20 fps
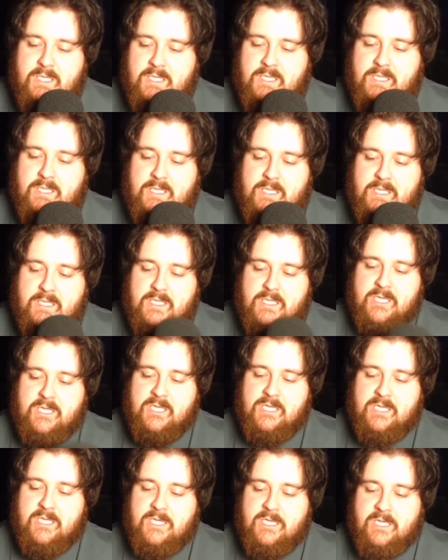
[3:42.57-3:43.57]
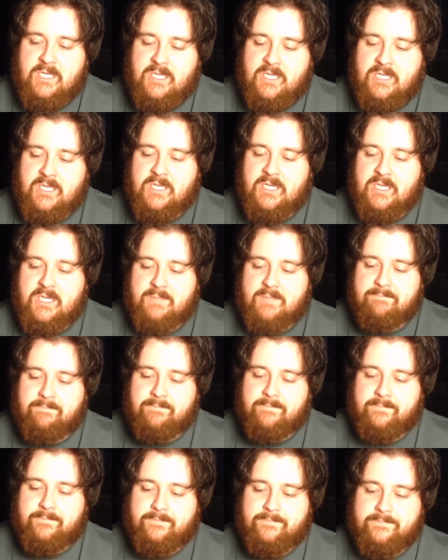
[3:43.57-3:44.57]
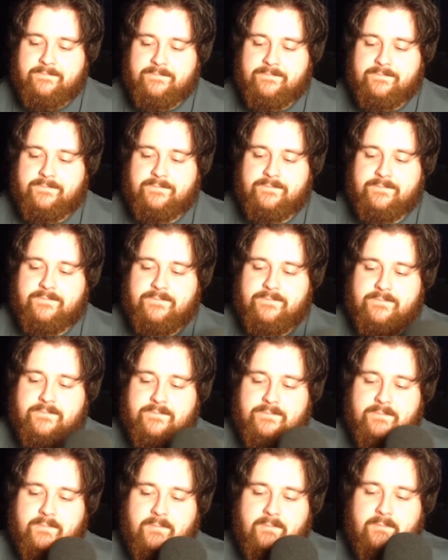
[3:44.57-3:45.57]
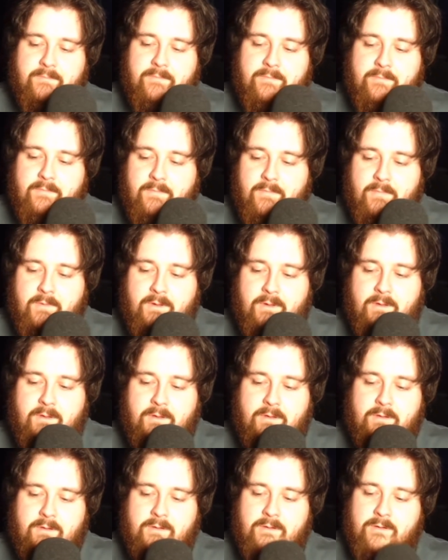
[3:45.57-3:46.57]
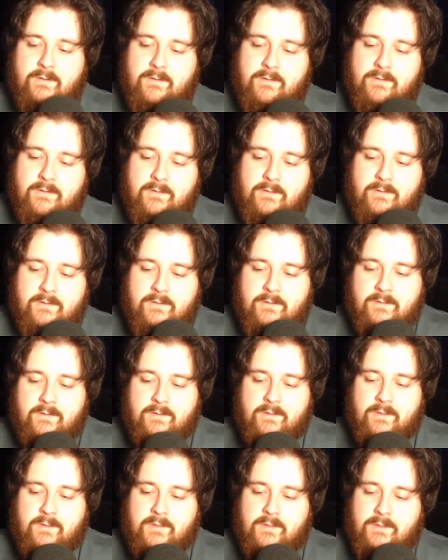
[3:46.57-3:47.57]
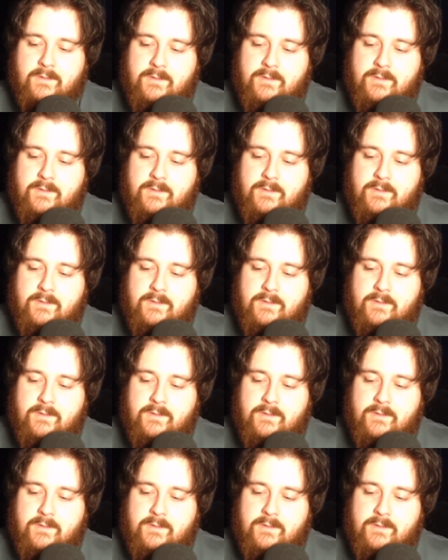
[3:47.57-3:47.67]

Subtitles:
[no speech]